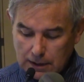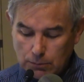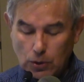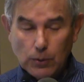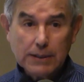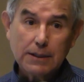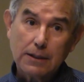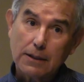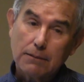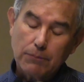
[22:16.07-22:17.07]
More
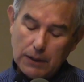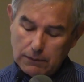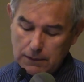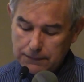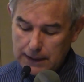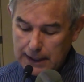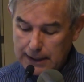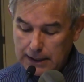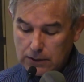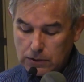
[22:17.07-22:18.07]
recently, even Fray
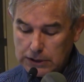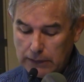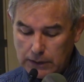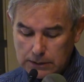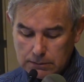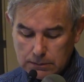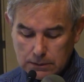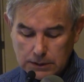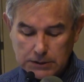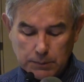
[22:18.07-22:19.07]
Angelico Chavez
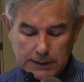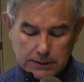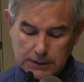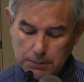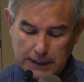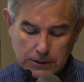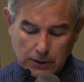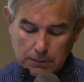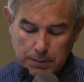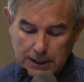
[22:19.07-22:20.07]
dismissed these
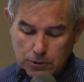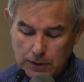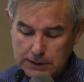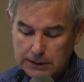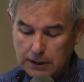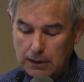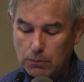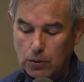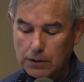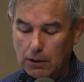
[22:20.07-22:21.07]
Mexican patriots as little
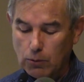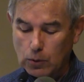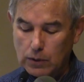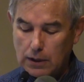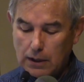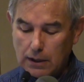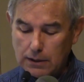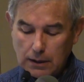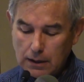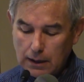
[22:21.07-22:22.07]
more than, quote,
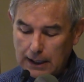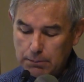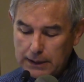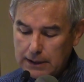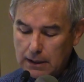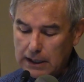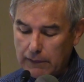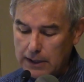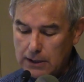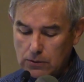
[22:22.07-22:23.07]
young, hot-blooded
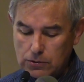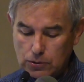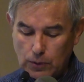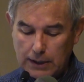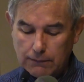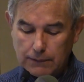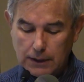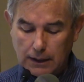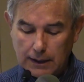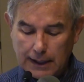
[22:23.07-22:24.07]
caballeros who had
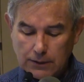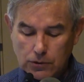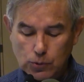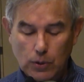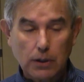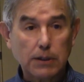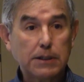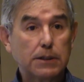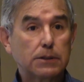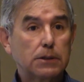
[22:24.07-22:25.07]
declined to swear
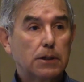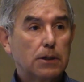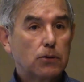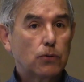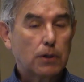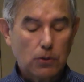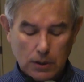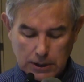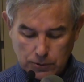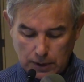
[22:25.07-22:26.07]
allegiance to the new
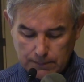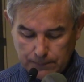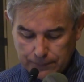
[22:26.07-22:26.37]
country.